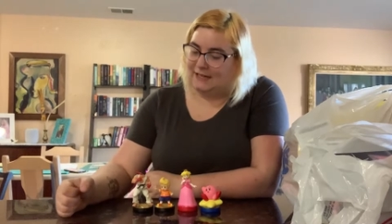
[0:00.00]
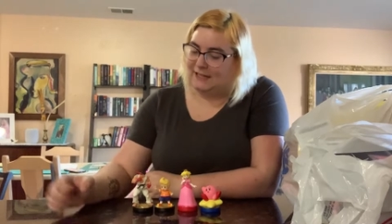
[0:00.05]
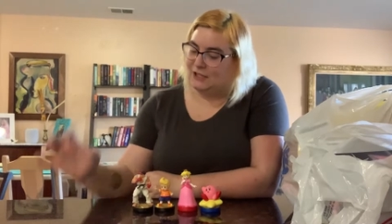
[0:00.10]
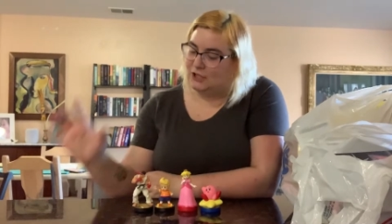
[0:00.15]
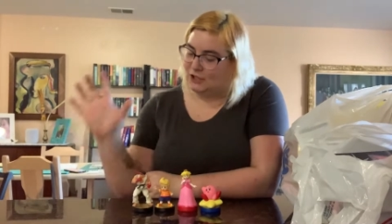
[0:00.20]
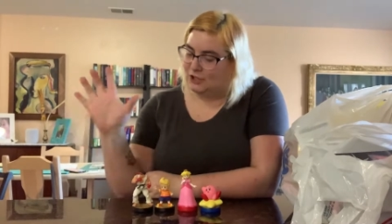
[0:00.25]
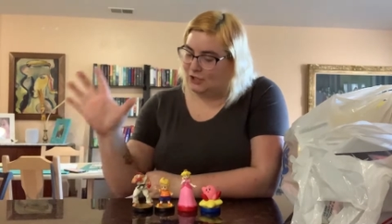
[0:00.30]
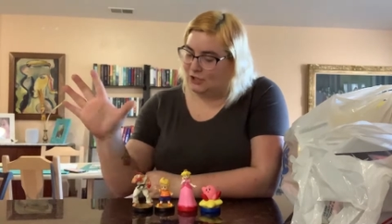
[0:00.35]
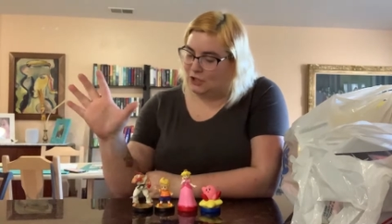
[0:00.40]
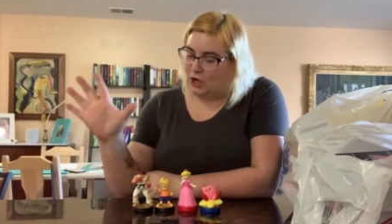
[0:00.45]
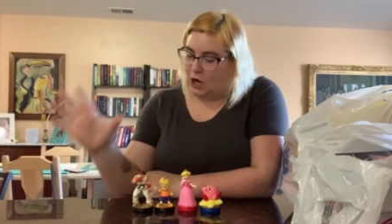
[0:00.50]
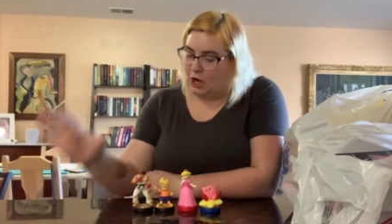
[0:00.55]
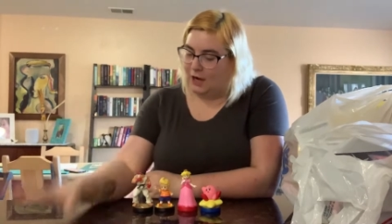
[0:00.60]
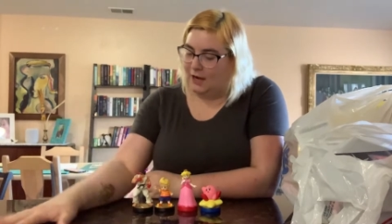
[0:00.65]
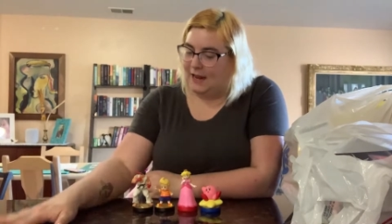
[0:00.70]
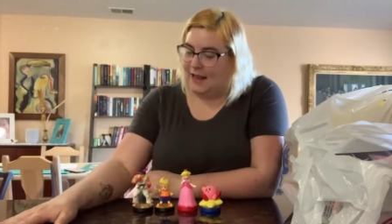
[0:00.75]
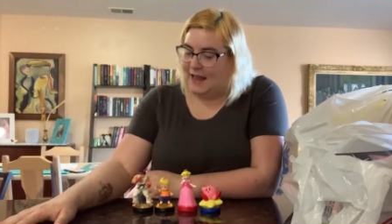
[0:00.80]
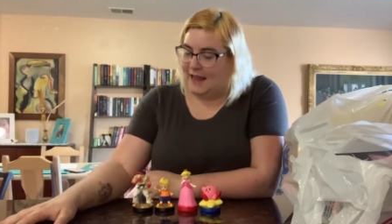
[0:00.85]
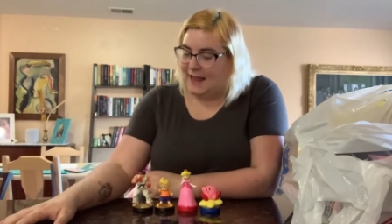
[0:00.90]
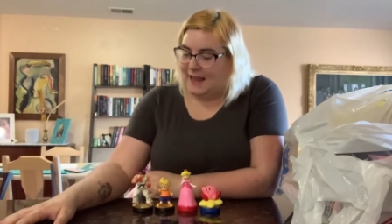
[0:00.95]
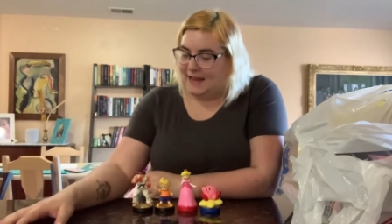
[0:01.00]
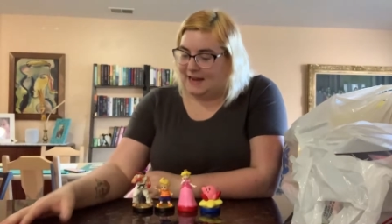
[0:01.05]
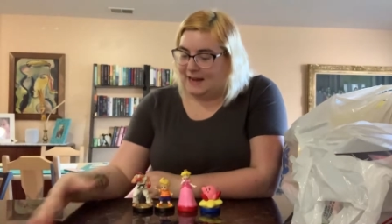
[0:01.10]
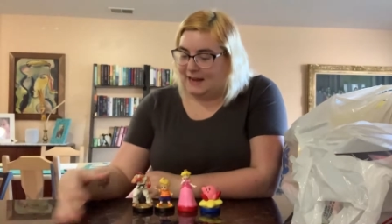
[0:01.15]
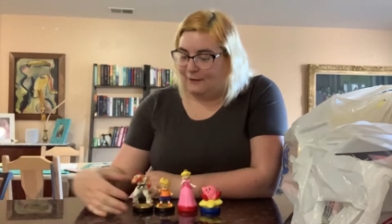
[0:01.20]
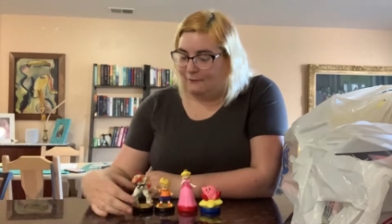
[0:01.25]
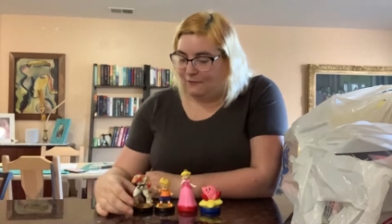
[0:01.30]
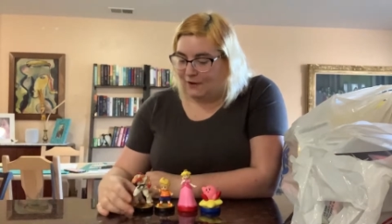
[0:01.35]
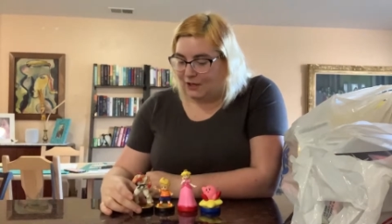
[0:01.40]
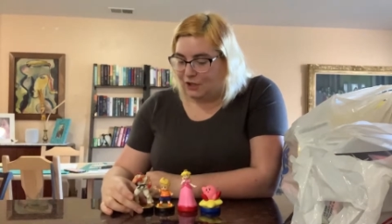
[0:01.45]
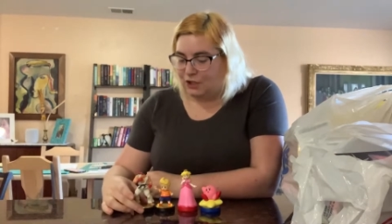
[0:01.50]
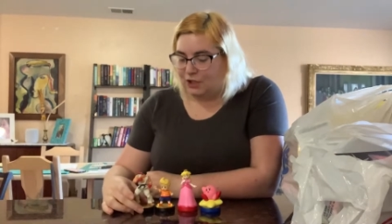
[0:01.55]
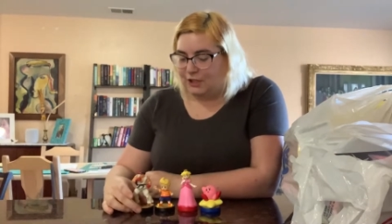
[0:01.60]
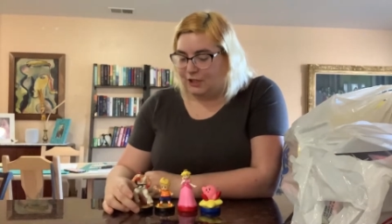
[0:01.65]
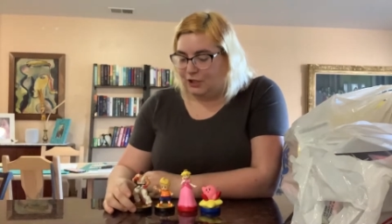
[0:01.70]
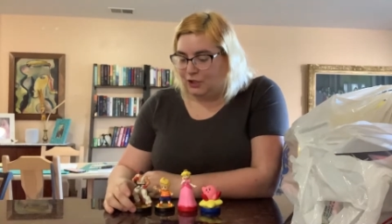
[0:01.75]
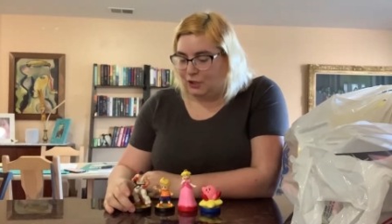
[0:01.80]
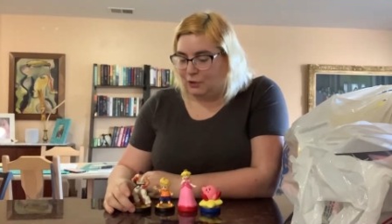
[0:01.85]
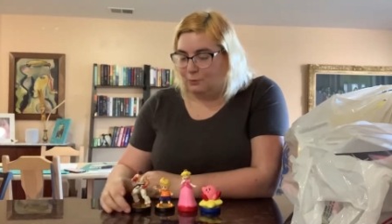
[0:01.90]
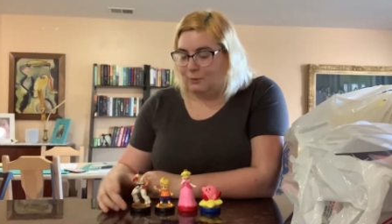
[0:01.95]
It's a start, and I
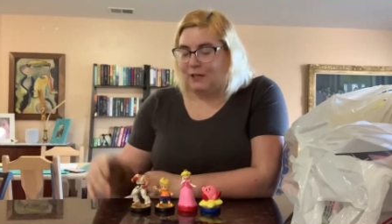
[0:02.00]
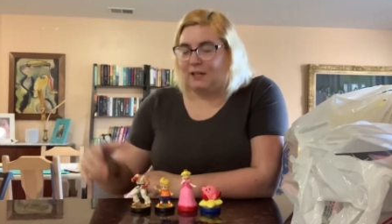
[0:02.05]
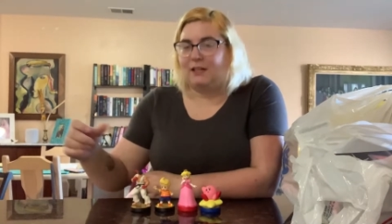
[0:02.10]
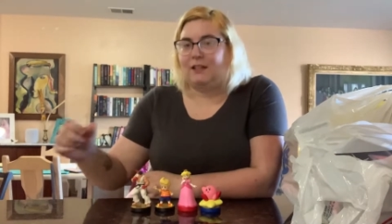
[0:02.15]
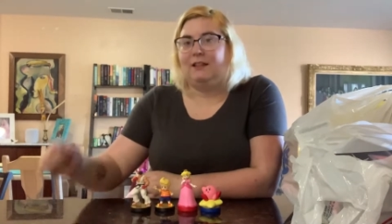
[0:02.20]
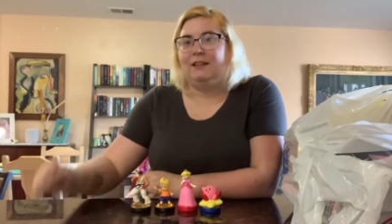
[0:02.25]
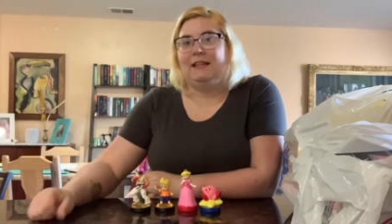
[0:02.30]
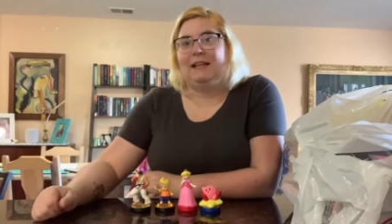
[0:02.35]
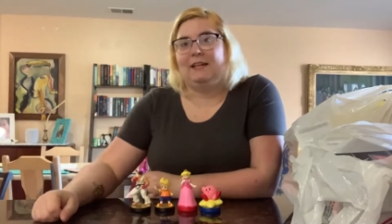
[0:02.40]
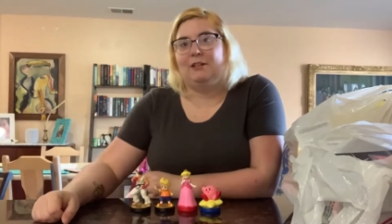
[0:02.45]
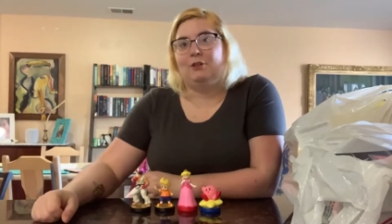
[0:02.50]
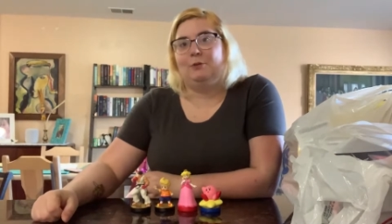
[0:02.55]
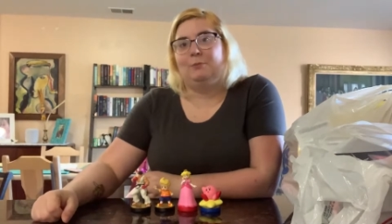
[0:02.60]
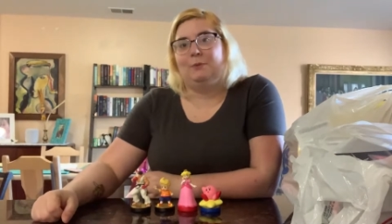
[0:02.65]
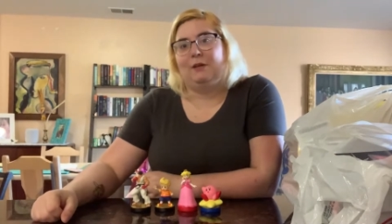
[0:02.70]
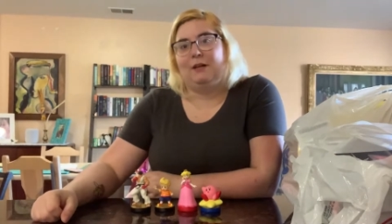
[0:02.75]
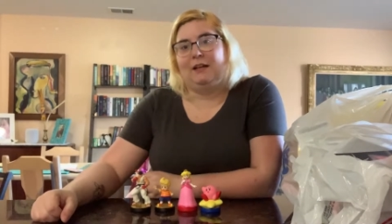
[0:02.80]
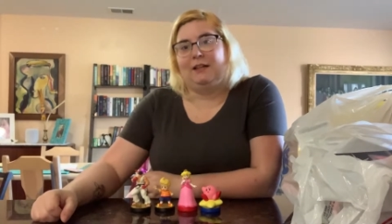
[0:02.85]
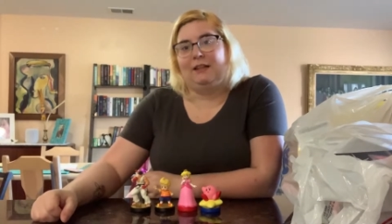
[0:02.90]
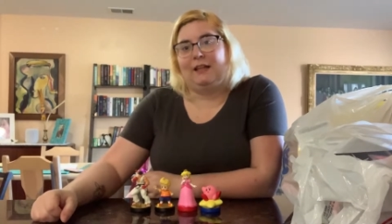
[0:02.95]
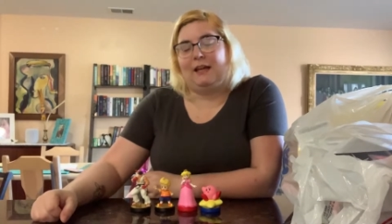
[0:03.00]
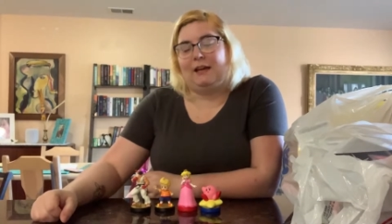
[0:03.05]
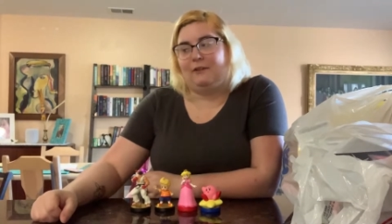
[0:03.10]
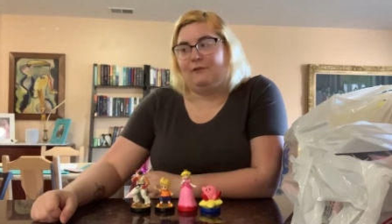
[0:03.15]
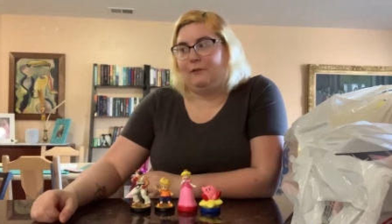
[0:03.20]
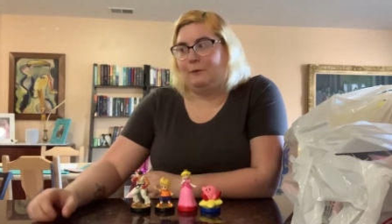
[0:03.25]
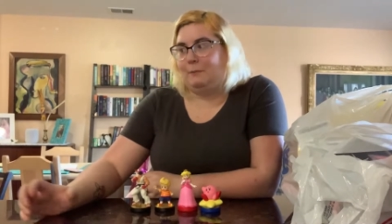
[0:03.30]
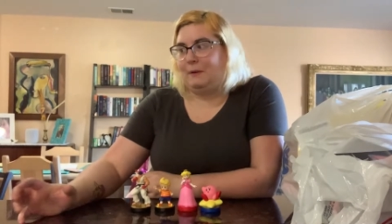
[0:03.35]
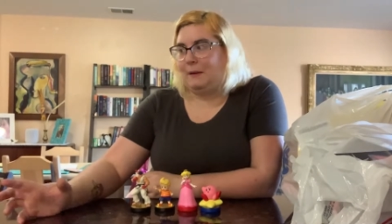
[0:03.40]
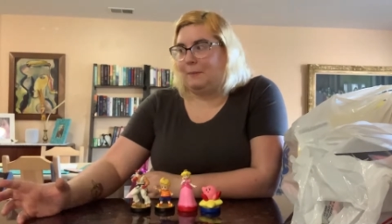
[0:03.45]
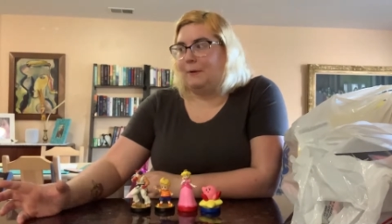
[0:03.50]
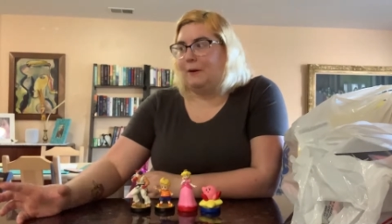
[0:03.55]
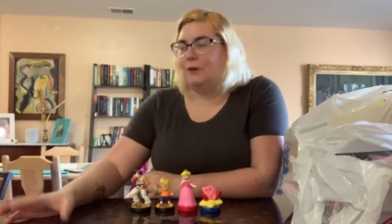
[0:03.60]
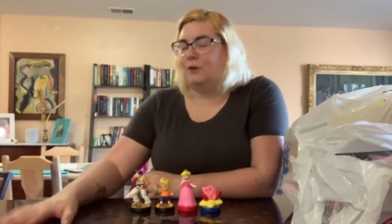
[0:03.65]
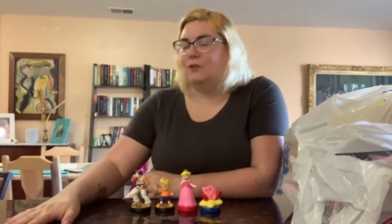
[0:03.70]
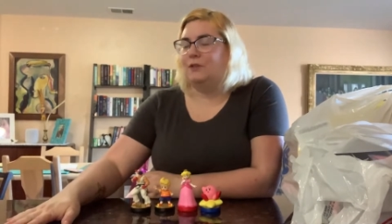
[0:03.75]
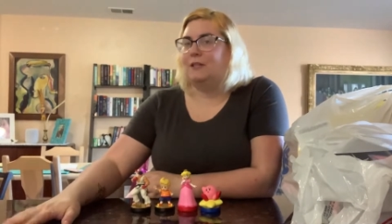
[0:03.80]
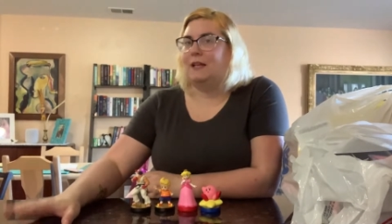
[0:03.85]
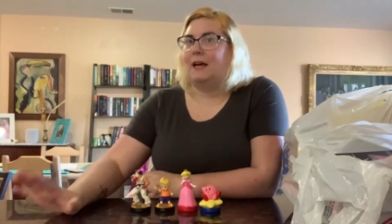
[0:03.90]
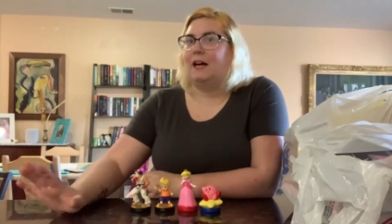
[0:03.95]
eventually do want to collect a, a lot of
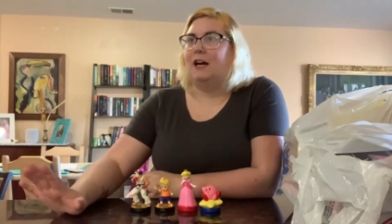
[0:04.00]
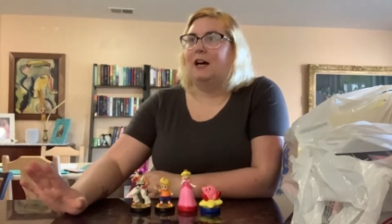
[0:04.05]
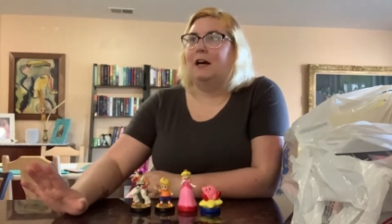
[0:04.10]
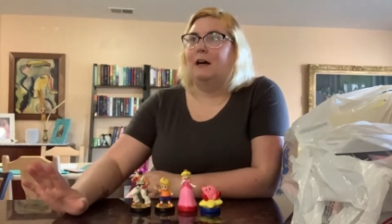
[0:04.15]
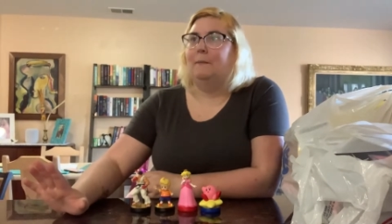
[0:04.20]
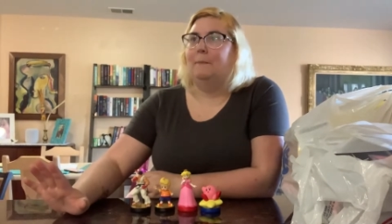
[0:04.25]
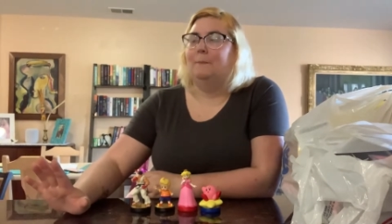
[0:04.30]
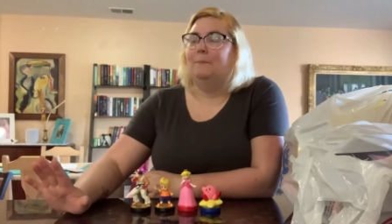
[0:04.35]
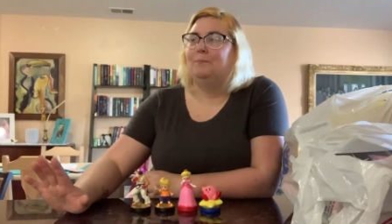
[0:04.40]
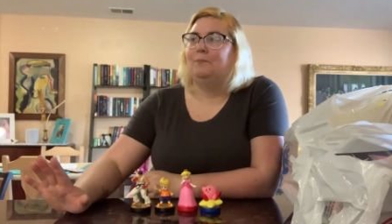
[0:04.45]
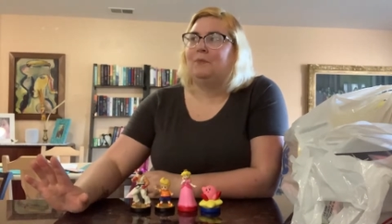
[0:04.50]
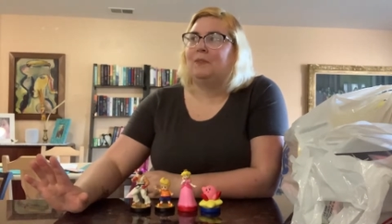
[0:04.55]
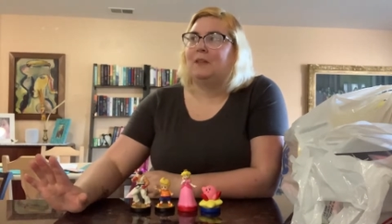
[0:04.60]
amiibos. Um,